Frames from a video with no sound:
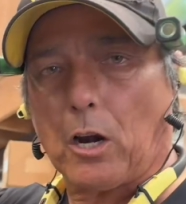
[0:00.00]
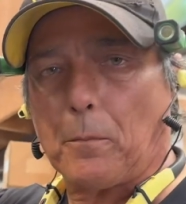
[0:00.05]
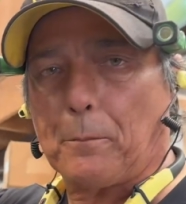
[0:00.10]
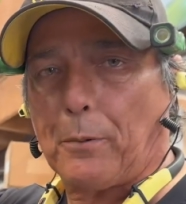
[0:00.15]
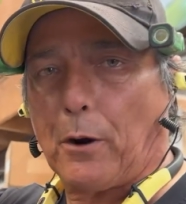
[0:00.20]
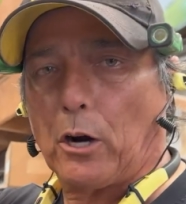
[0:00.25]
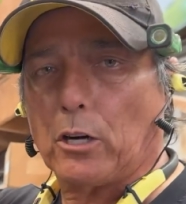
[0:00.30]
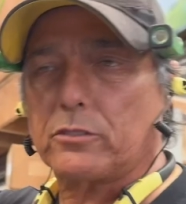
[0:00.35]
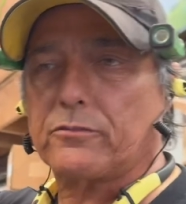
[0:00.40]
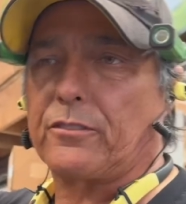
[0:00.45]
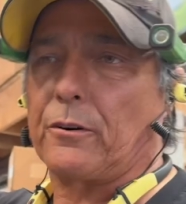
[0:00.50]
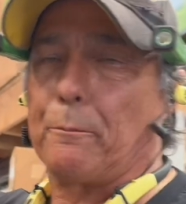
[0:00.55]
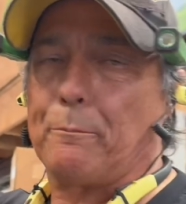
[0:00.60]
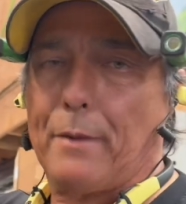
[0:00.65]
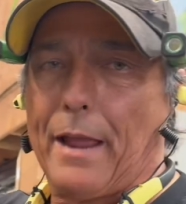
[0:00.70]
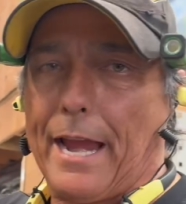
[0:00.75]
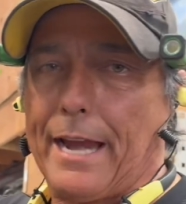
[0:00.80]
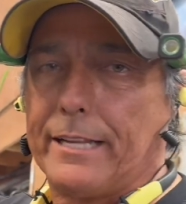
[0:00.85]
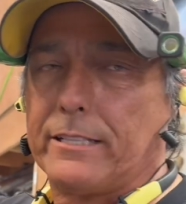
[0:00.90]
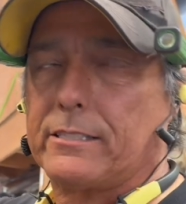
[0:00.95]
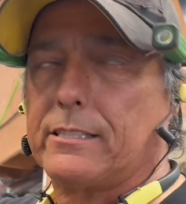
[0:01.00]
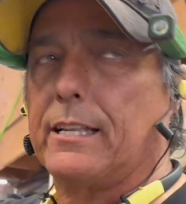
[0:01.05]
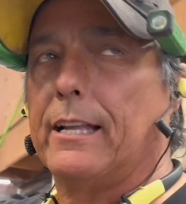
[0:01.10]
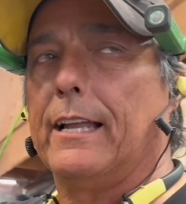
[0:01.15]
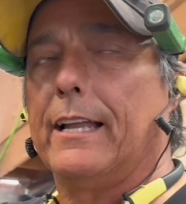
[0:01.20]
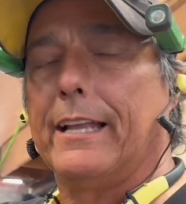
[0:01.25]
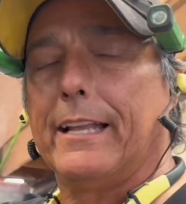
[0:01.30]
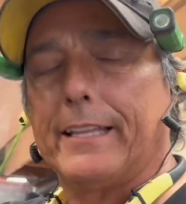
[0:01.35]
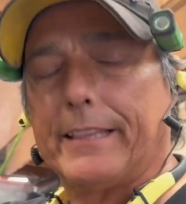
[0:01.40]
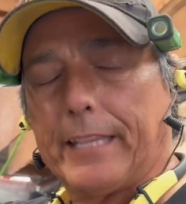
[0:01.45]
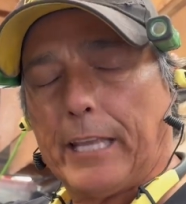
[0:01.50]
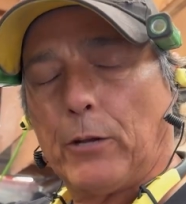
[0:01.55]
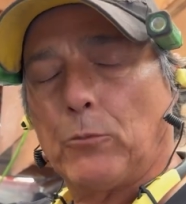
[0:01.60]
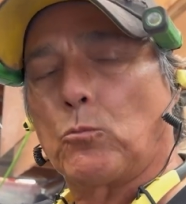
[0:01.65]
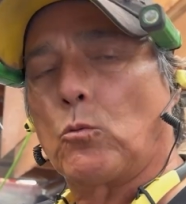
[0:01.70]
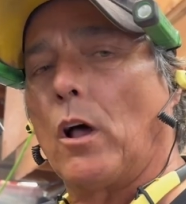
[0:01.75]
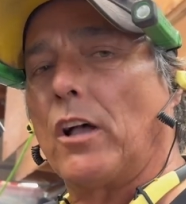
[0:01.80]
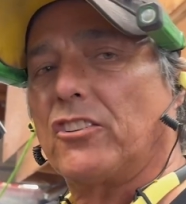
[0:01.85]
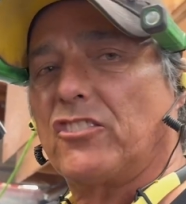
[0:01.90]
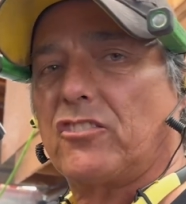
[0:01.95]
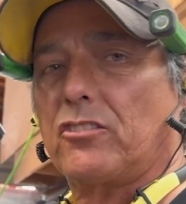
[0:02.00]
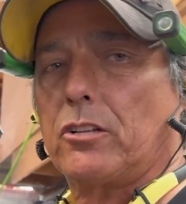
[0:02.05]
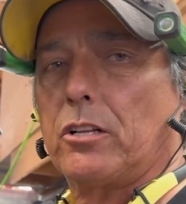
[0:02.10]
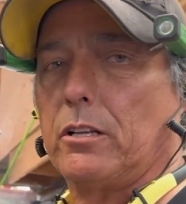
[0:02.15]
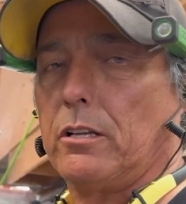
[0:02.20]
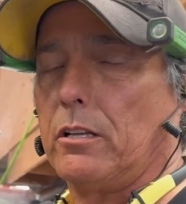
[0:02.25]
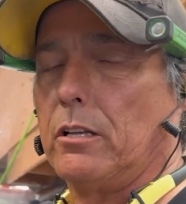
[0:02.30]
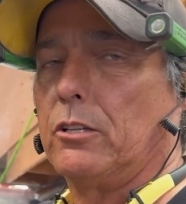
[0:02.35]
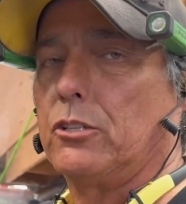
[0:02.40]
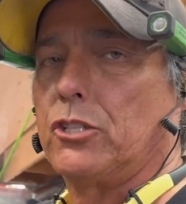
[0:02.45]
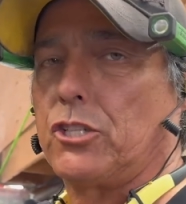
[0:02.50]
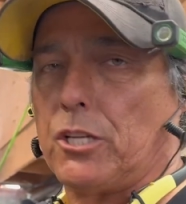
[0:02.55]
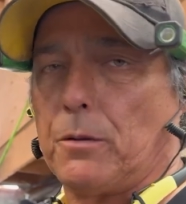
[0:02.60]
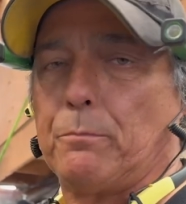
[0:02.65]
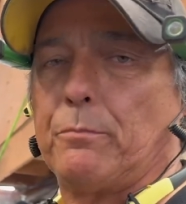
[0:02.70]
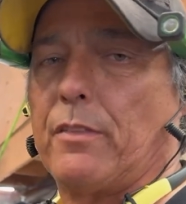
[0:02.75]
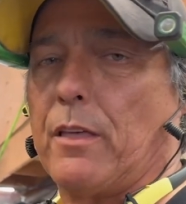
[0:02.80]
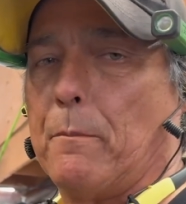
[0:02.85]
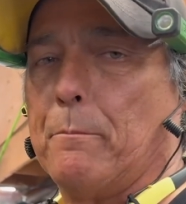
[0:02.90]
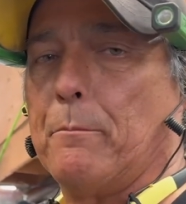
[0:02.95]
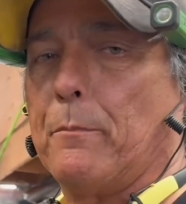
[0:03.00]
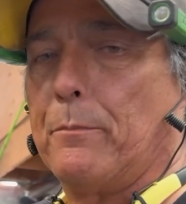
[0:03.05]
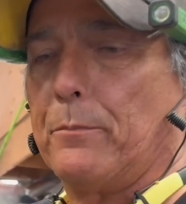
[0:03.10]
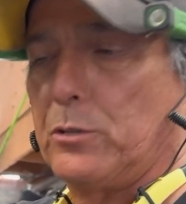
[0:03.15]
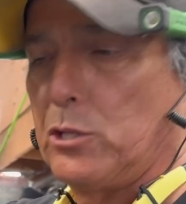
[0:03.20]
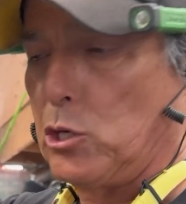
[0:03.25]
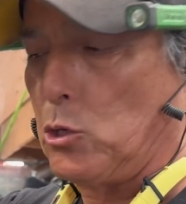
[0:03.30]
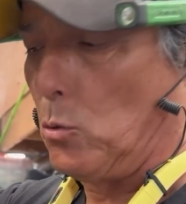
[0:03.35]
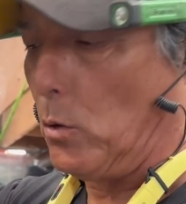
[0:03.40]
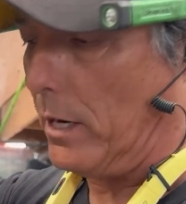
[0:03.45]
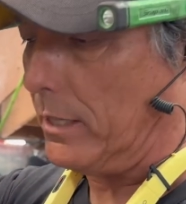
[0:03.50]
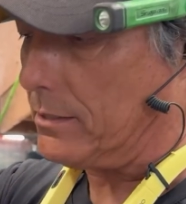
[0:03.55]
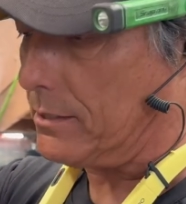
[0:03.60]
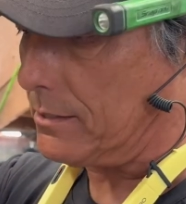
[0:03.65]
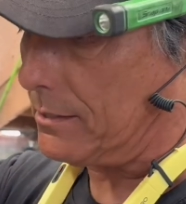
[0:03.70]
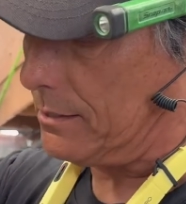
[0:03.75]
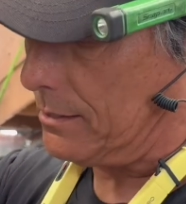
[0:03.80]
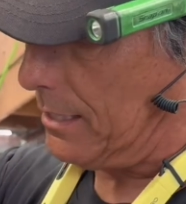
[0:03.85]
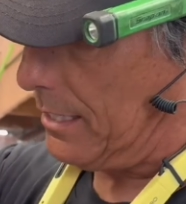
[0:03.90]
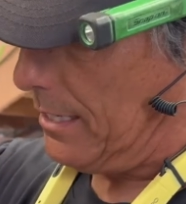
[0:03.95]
parts from Banks. They shipped them to us.